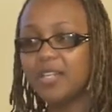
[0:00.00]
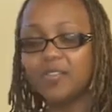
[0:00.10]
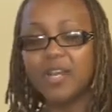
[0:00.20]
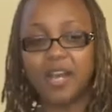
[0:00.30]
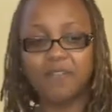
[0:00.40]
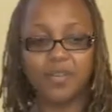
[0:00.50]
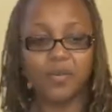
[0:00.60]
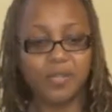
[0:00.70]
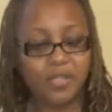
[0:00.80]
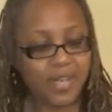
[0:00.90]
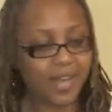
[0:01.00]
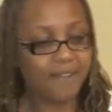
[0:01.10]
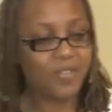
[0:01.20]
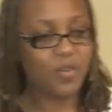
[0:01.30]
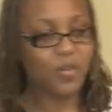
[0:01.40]
you'll, you'll have your you'd
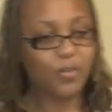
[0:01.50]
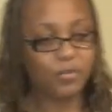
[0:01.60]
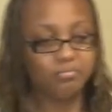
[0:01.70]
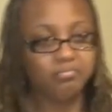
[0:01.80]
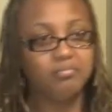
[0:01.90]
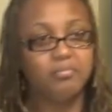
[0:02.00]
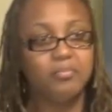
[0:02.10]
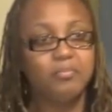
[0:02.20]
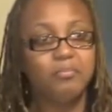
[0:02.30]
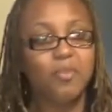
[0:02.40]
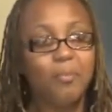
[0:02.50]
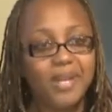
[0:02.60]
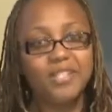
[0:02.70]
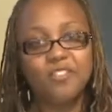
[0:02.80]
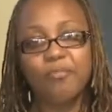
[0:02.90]
have your own
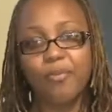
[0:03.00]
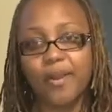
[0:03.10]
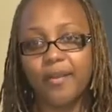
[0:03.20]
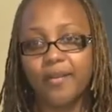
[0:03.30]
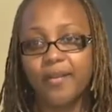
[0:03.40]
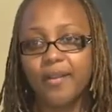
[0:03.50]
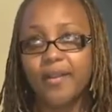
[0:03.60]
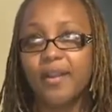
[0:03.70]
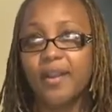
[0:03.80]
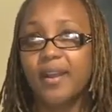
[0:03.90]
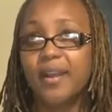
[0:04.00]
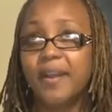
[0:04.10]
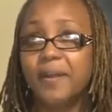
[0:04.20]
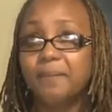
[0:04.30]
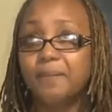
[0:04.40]
moments of prayer.
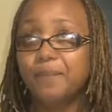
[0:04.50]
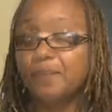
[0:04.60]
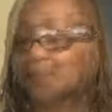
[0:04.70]
Um,